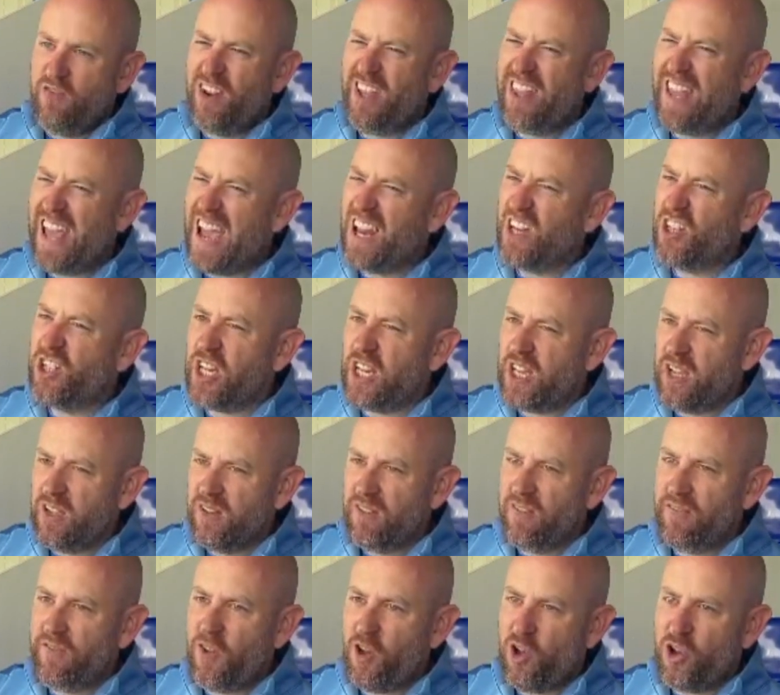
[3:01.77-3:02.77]
and really edgy
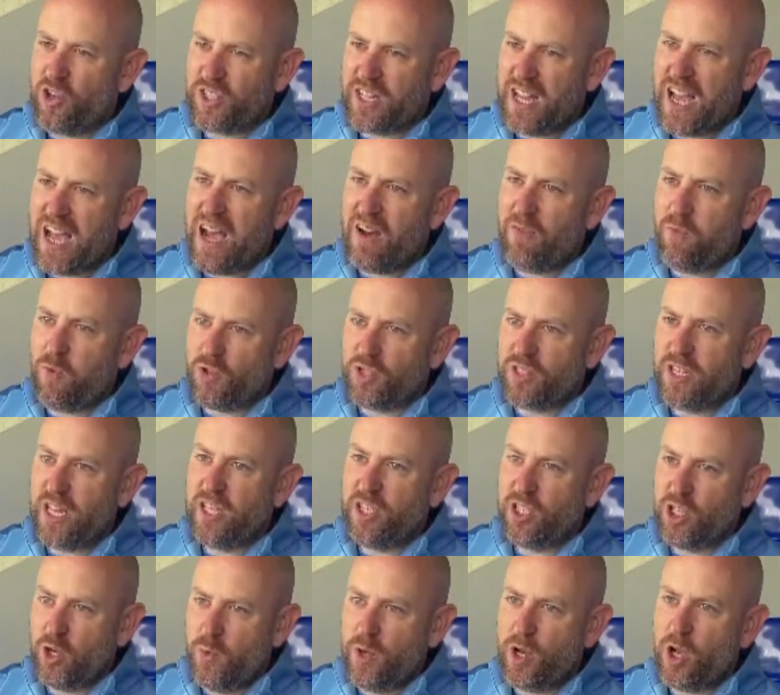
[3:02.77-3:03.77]
first half, wasn't it?
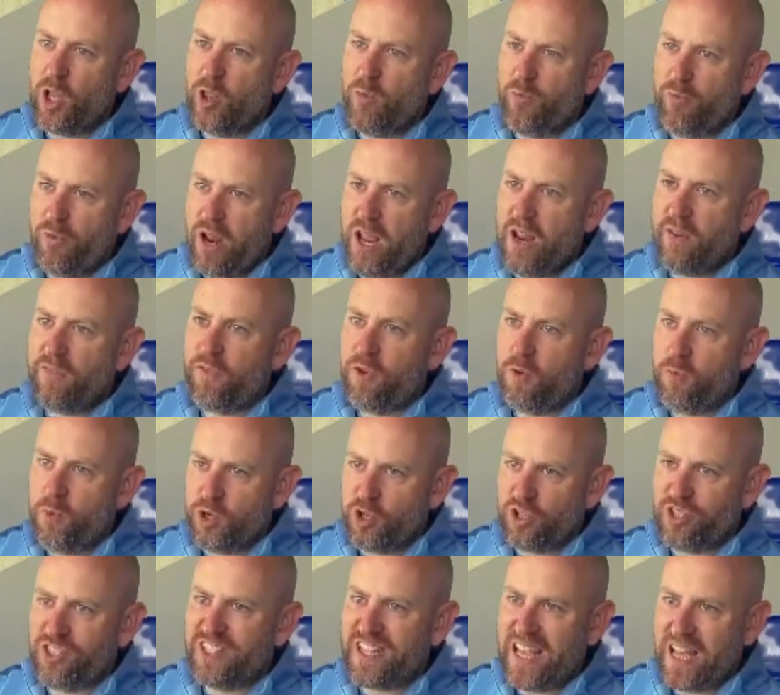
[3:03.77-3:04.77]
Until we got the breakthrough and
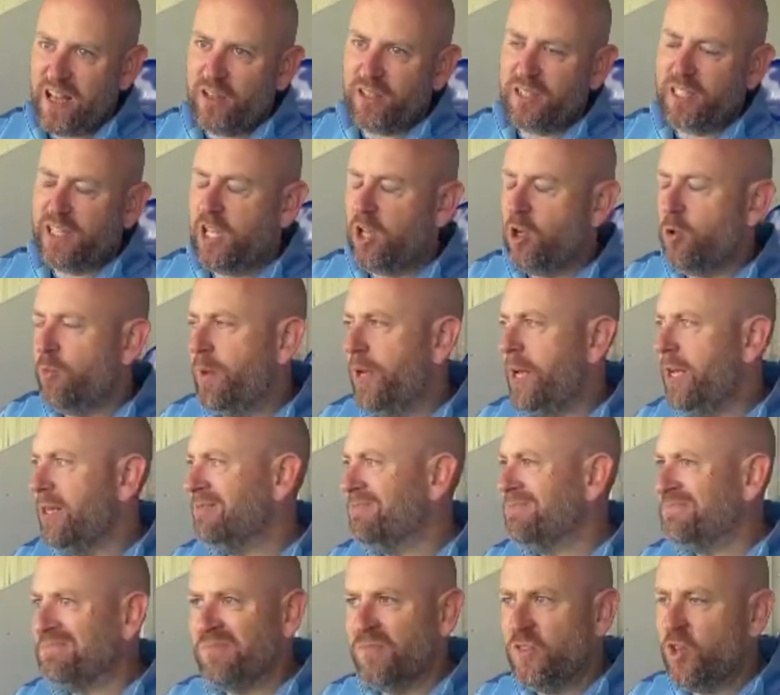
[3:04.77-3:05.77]
we just settled a little
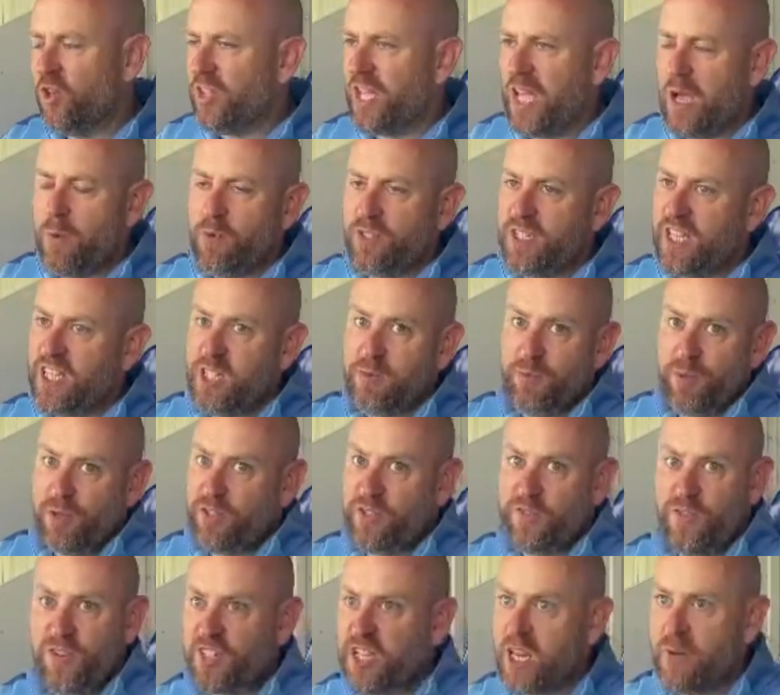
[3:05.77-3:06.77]
bit. I thought the game was edgy, but
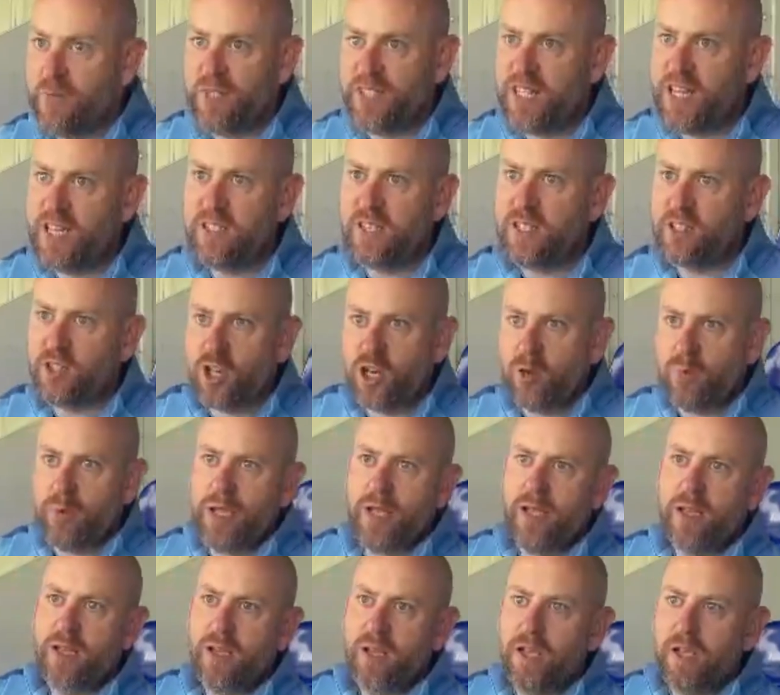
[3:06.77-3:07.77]
it's the first game of the season, it's going
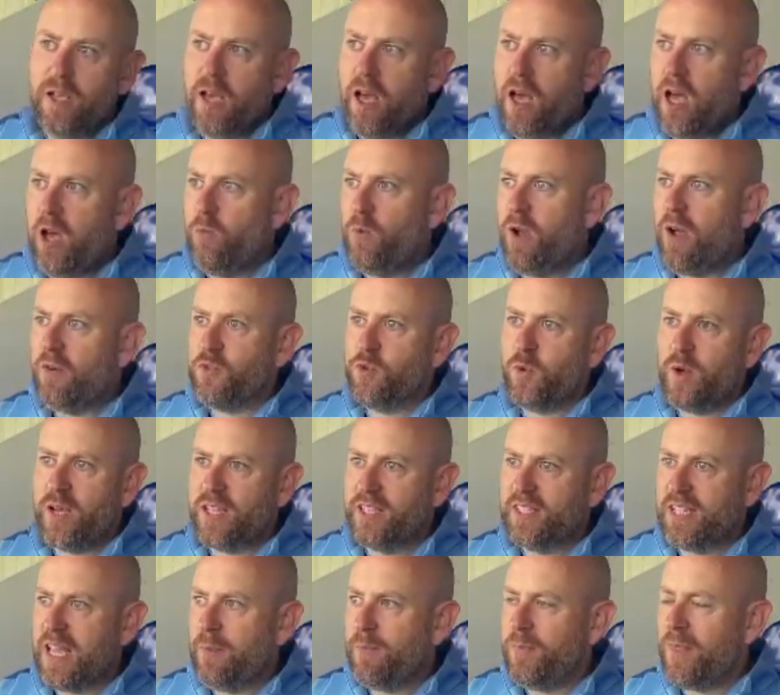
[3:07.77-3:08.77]
to be. And we have to
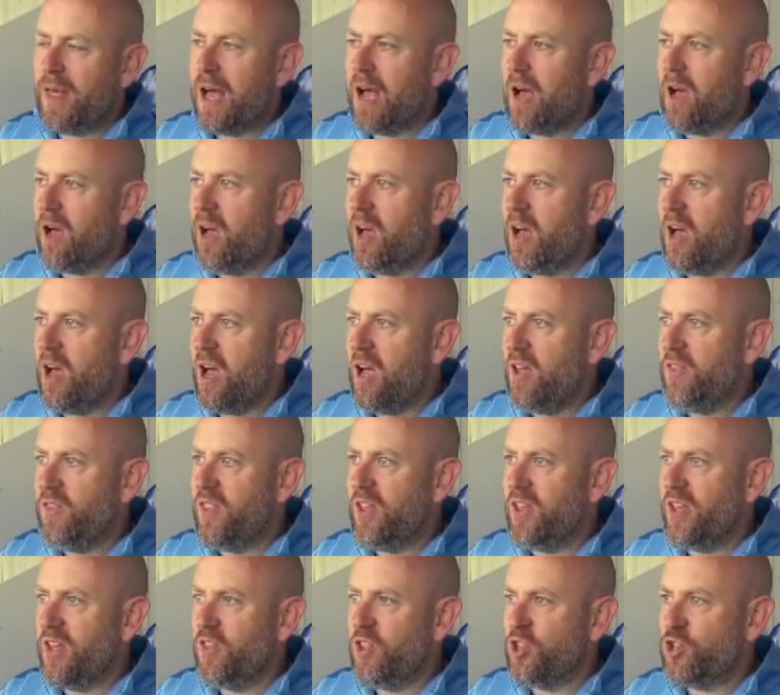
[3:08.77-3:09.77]
accept that.
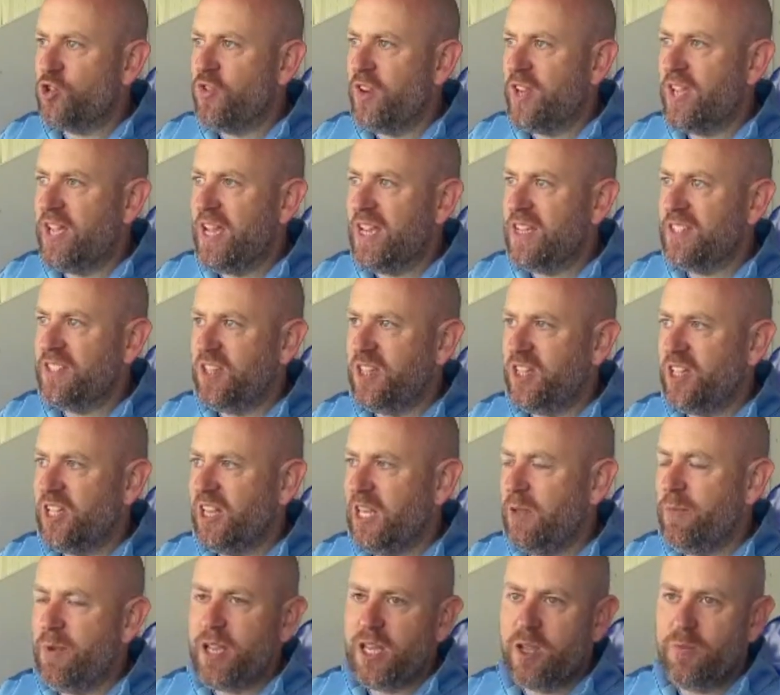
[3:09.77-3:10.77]
And the trick is that
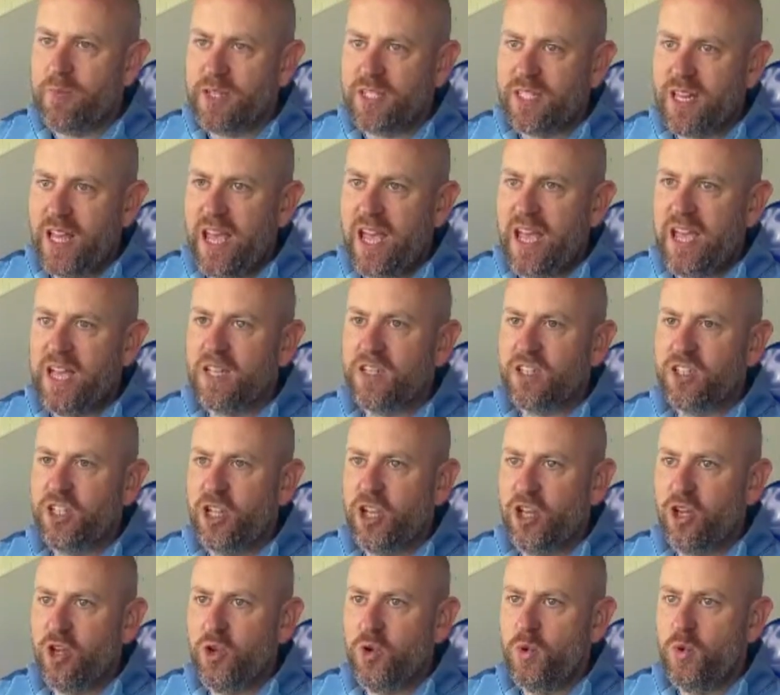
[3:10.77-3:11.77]
you limit your mistakes,
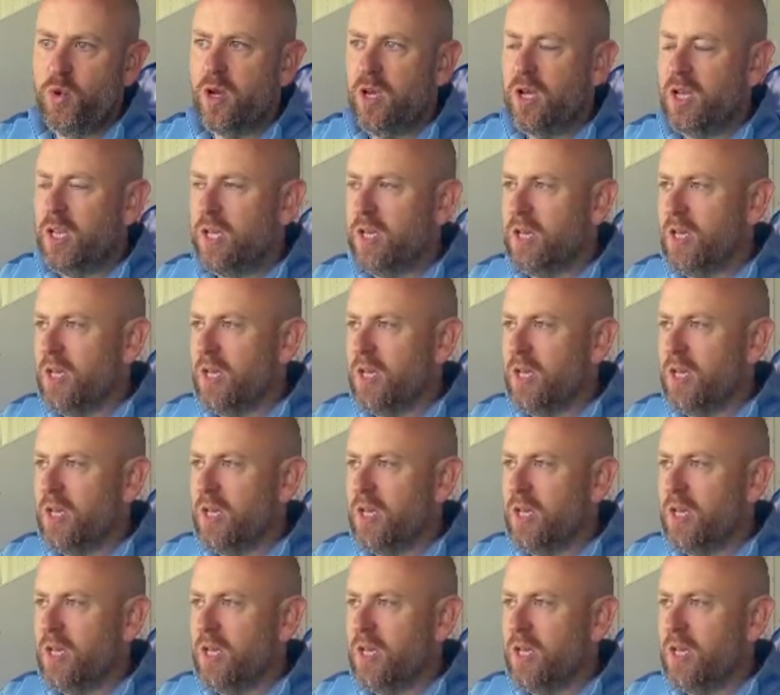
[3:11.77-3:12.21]
you